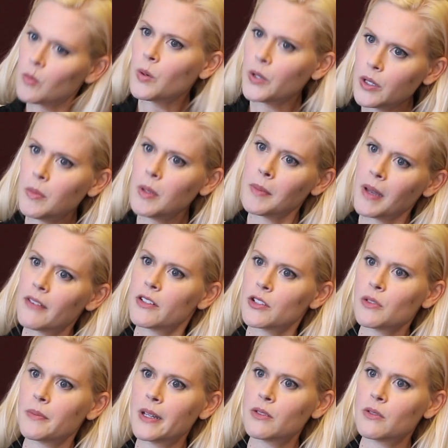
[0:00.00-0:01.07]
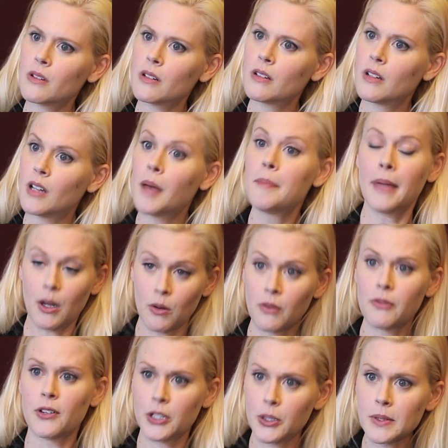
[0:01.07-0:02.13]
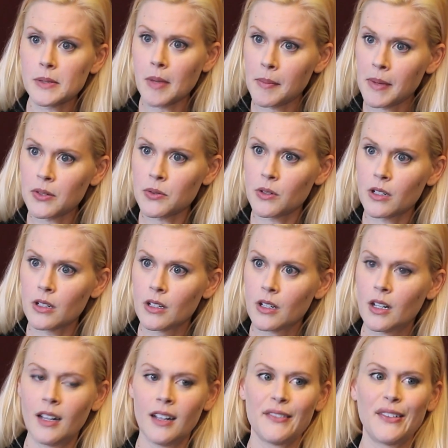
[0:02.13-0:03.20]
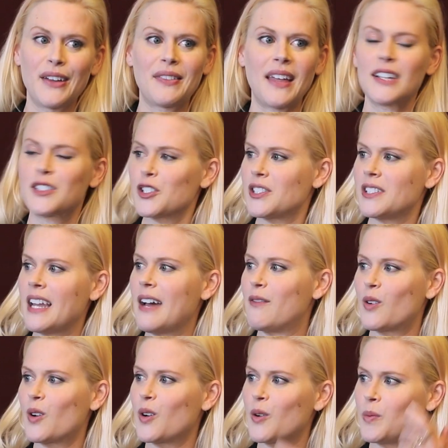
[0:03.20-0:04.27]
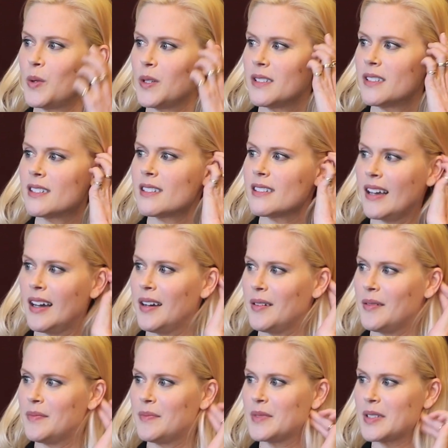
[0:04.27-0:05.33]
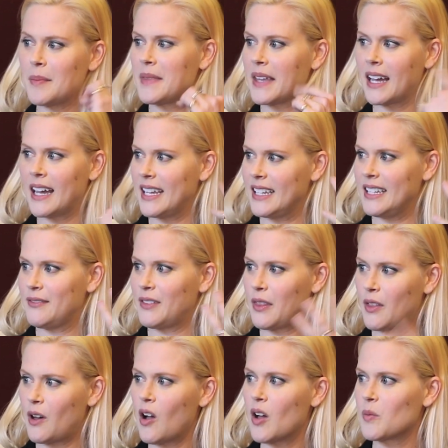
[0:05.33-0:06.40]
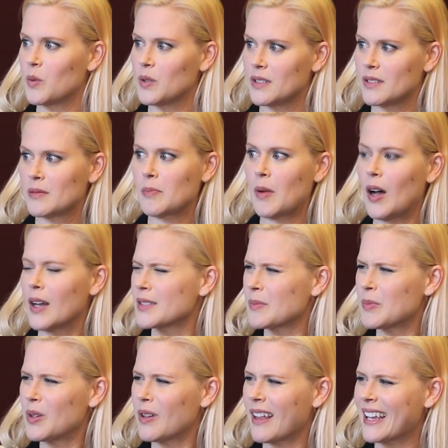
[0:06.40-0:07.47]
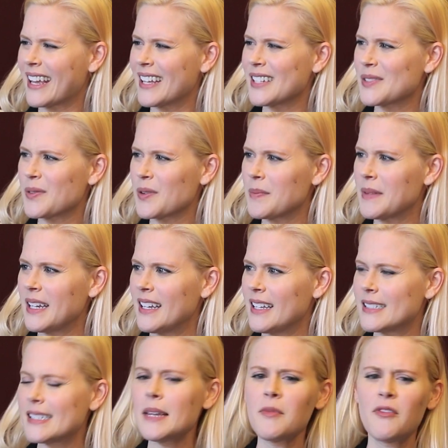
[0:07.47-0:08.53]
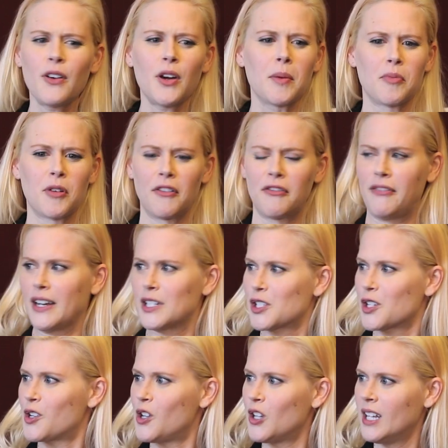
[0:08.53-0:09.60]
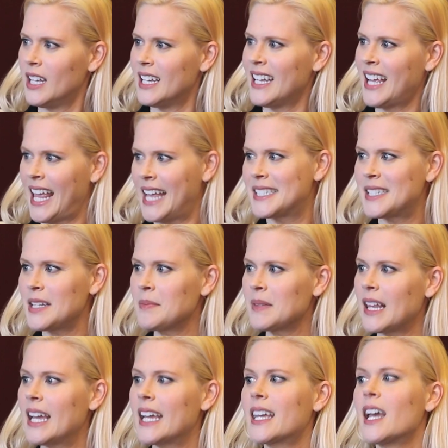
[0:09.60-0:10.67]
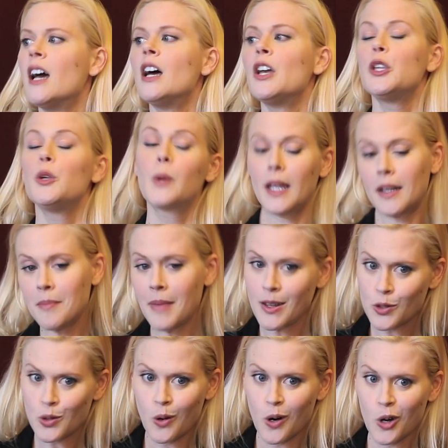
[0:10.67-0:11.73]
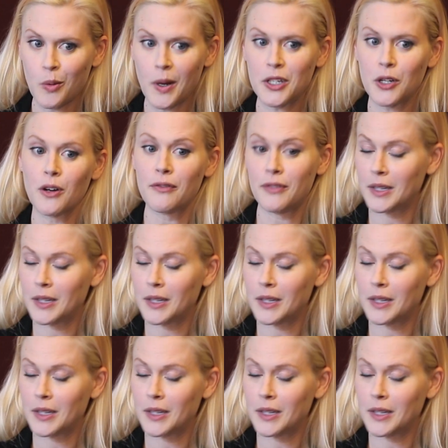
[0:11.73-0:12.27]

will you be my official mentor? May I refer you as my mentor? Like, that just never was something I even thought was possible, I guess, for me. It seemed very professional. It seemed like you get a mentor when you're a